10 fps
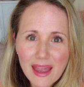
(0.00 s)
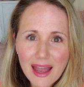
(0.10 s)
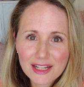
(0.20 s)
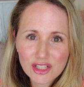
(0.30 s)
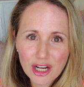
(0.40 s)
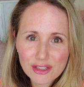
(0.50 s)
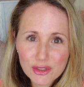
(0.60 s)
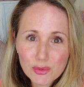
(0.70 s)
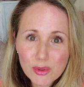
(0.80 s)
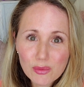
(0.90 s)
A
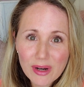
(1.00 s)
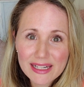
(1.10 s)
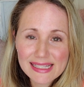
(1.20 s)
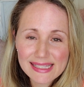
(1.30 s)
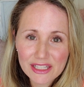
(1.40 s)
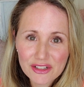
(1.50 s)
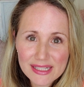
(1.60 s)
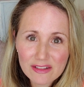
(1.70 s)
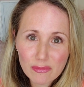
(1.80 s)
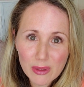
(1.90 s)
doctor will run a
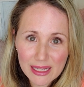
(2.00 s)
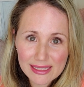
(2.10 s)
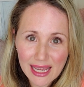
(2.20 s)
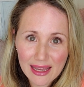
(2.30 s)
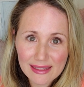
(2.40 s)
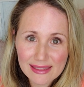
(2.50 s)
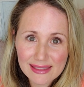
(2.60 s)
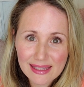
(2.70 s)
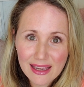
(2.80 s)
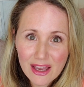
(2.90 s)
series of blood tests
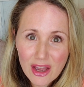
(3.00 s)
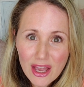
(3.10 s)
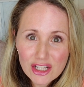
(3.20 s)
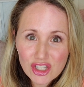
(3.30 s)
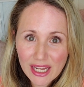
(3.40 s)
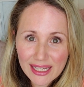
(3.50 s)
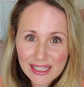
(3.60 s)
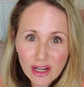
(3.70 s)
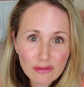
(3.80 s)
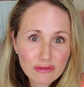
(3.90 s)

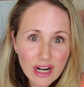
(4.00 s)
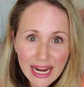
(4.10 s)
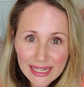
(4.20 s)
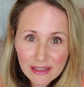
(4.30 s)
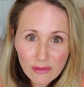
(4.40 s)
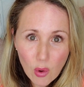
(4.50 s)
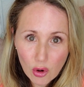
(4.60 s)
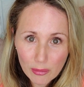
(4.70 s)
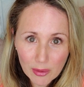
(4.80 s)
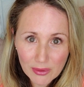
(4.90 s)
checking a variety of
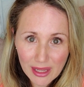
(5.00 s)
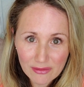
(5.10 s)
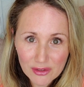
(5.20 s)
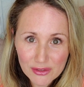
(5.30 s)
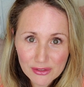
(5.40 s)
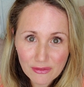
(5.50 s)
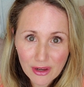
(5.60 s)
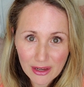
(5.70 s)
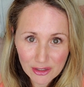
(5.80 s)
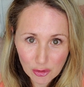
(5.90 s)
hormone levels
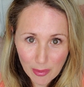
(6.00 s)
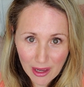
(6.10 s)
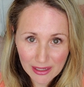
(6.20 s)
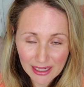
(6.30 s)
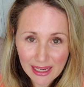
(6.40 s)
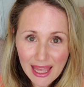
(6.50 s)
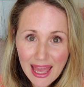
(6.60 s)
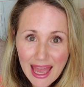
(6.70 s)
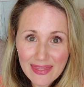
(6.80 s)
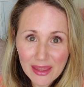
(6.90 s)
in your body,
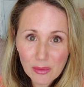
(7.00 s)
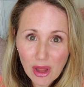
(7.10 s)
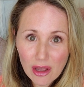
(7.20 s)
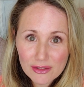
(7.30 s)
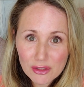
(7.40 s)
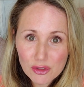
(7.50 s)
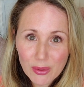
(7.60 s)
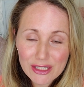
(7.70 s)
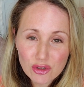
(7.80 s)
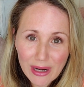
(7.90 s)
and they will also do
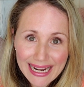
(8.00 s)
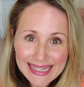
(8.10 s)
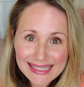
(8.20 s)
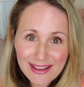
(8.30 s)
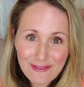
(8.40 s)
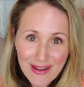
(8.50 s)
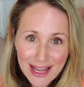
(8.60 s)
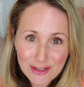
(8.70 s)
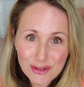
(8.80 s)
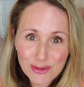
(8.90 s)
a
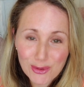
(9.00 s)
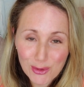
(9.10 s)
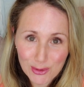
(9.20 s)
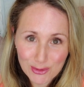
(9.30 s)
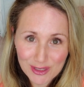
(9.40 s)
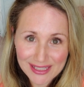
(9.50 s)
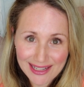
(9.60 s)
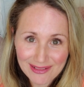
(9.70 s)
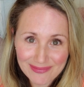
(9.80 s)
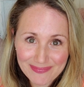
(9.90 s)
transvaginal
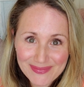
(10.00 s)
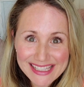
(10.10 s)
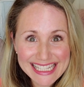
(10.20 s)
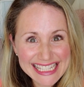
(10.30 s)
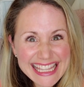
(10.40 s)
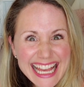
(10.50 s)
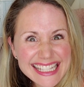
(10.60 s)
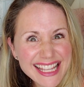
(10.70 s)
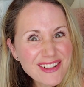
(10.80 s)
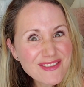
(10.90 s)
ultrasound. Doesn't that
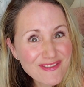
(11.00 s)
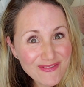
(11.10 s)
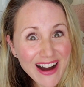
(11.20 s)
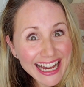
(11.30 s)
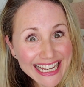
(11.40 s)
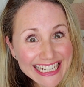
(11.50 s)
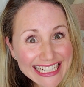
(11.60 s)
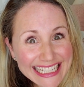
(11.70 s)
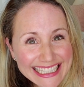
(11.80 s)
sound fun?